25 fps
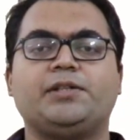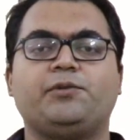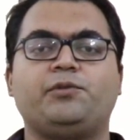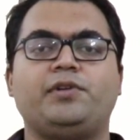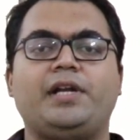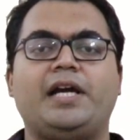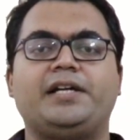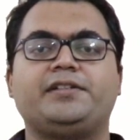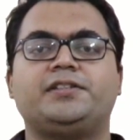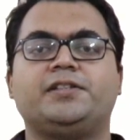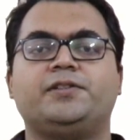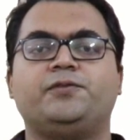I would
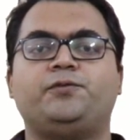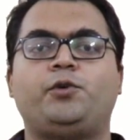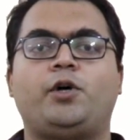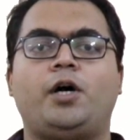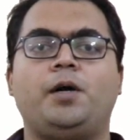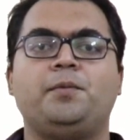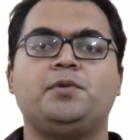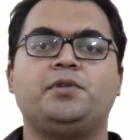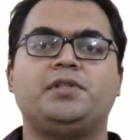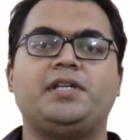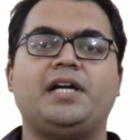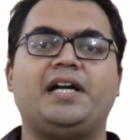like to
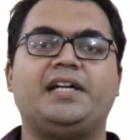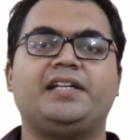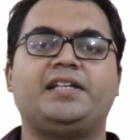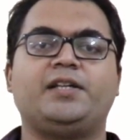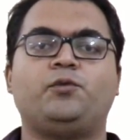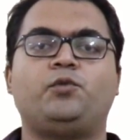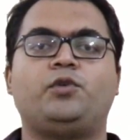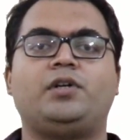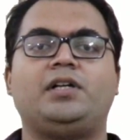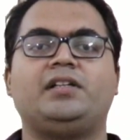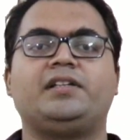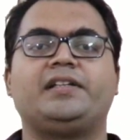inform you that the
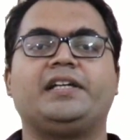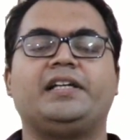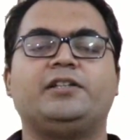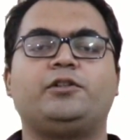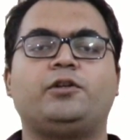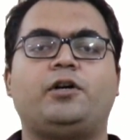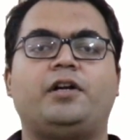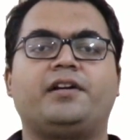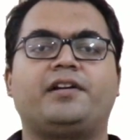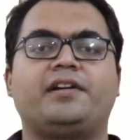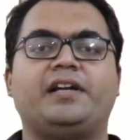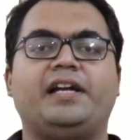World Health
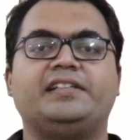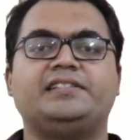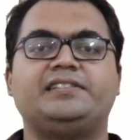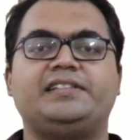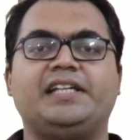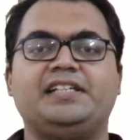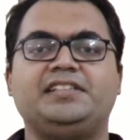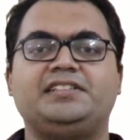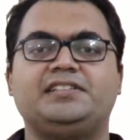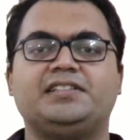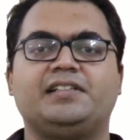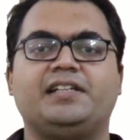
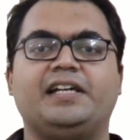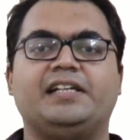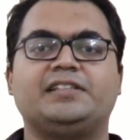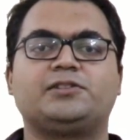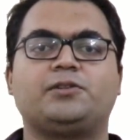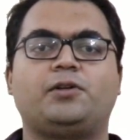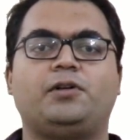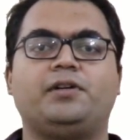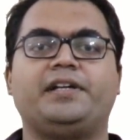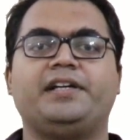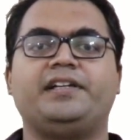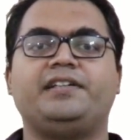Organization has
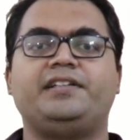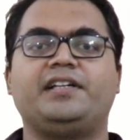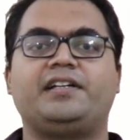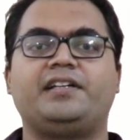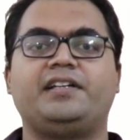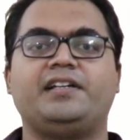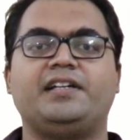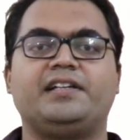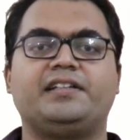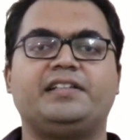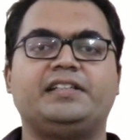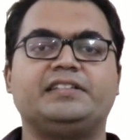already
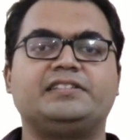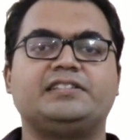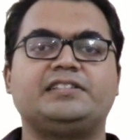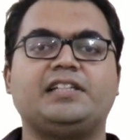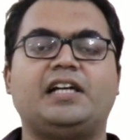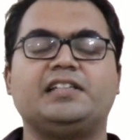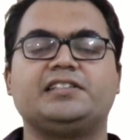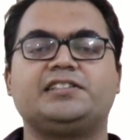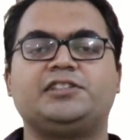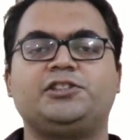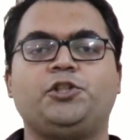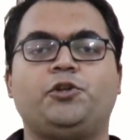declared the
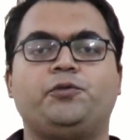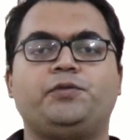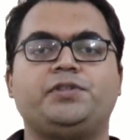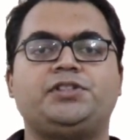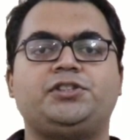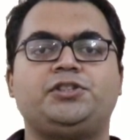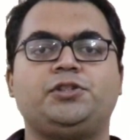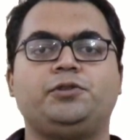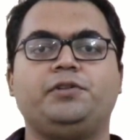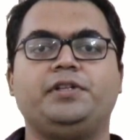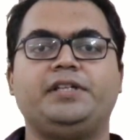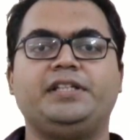
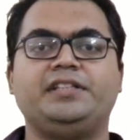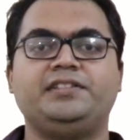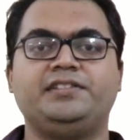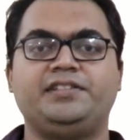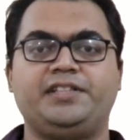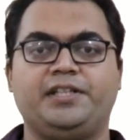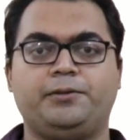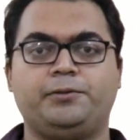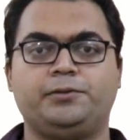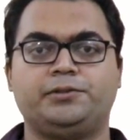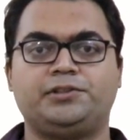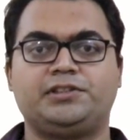SARS-CoV-2
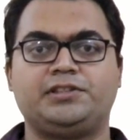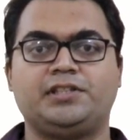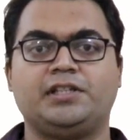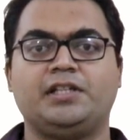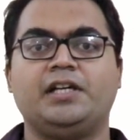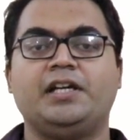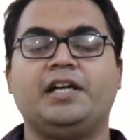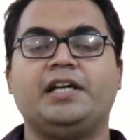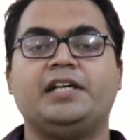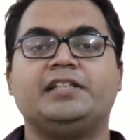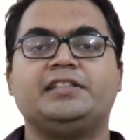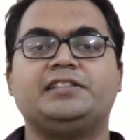induced
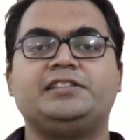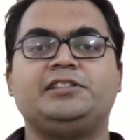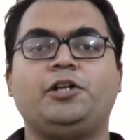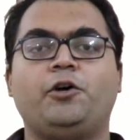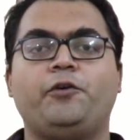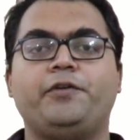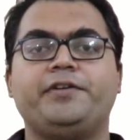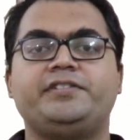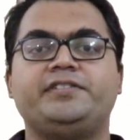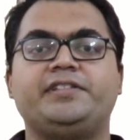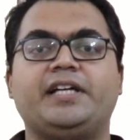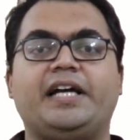
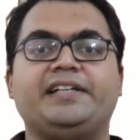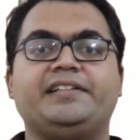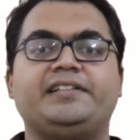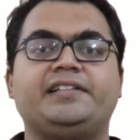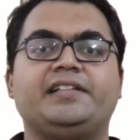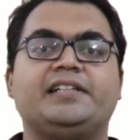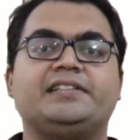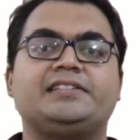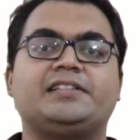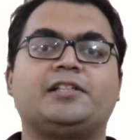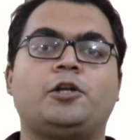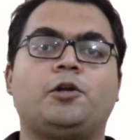
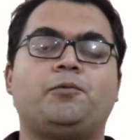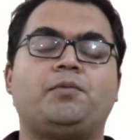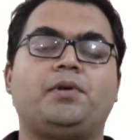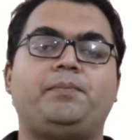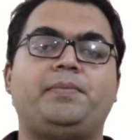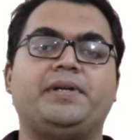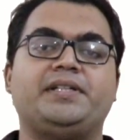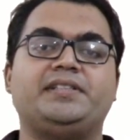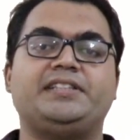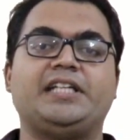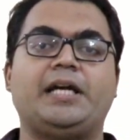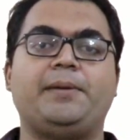COVID-19 as a global
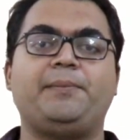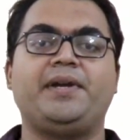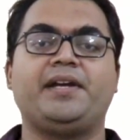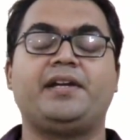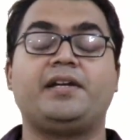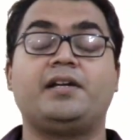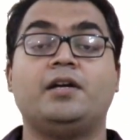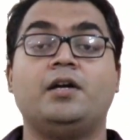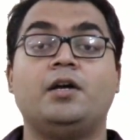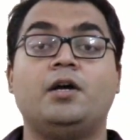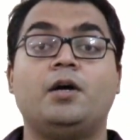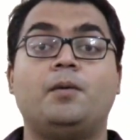
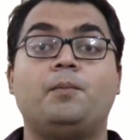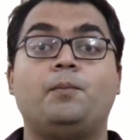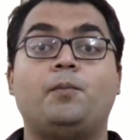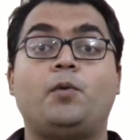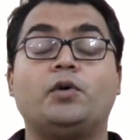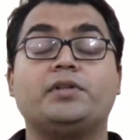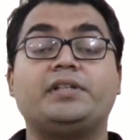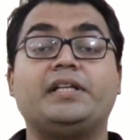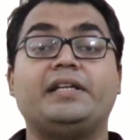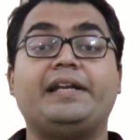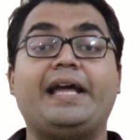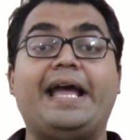pandemic.
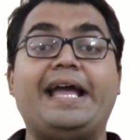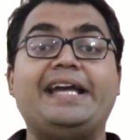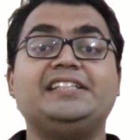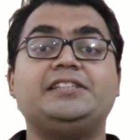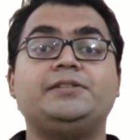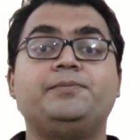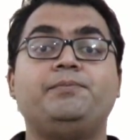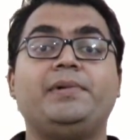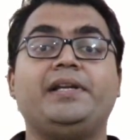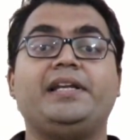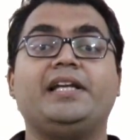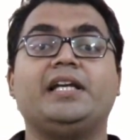More than
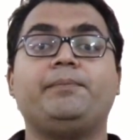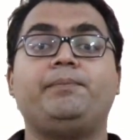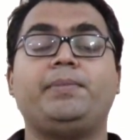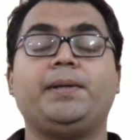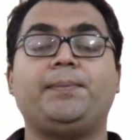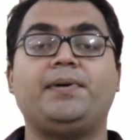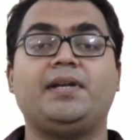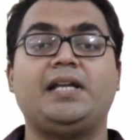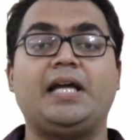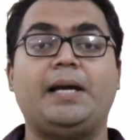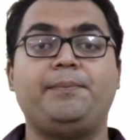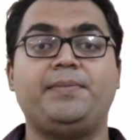8 million
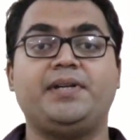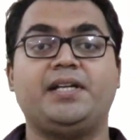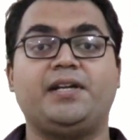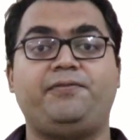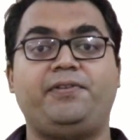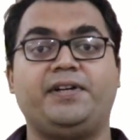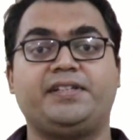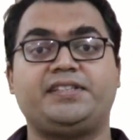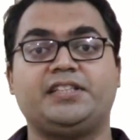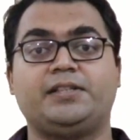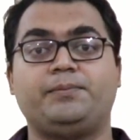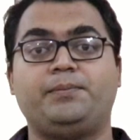people have been
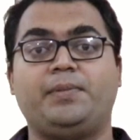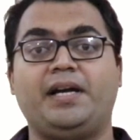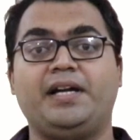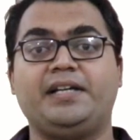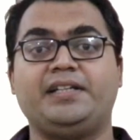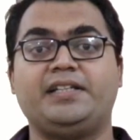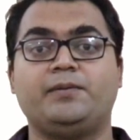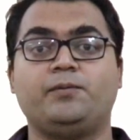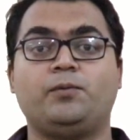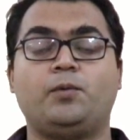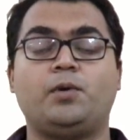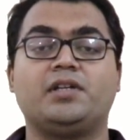affected by
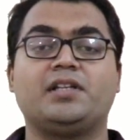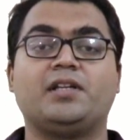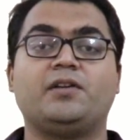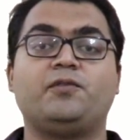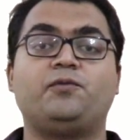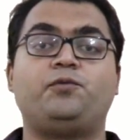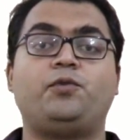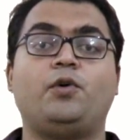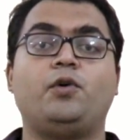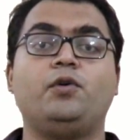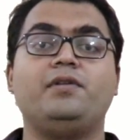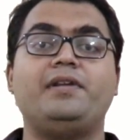it and more than
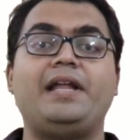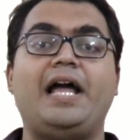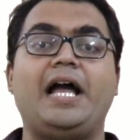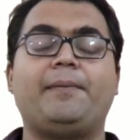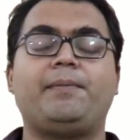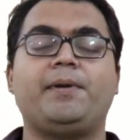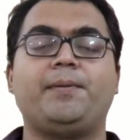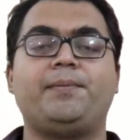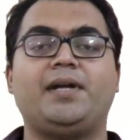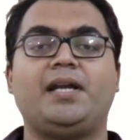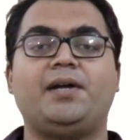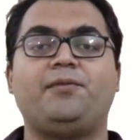4 lakh
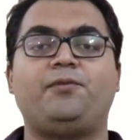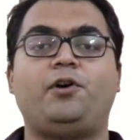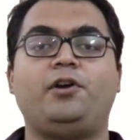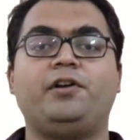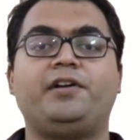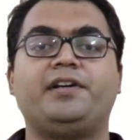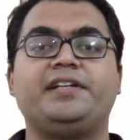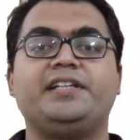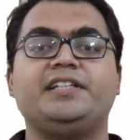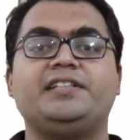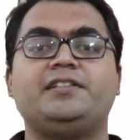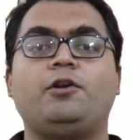people have
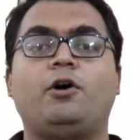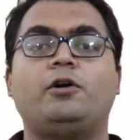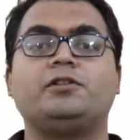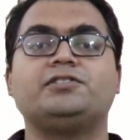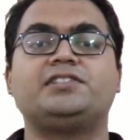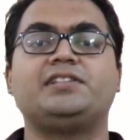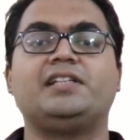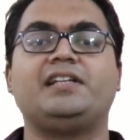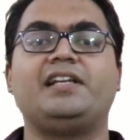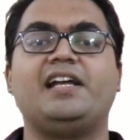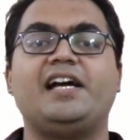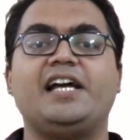already
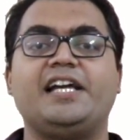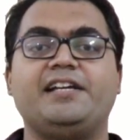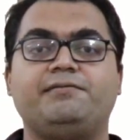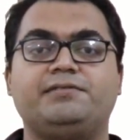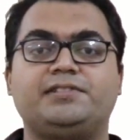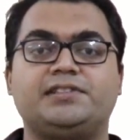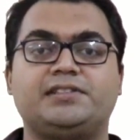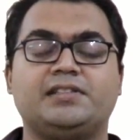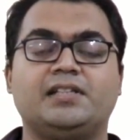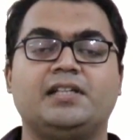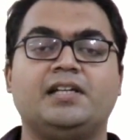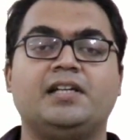lost their
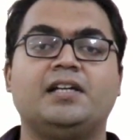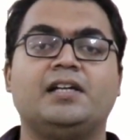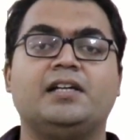lives.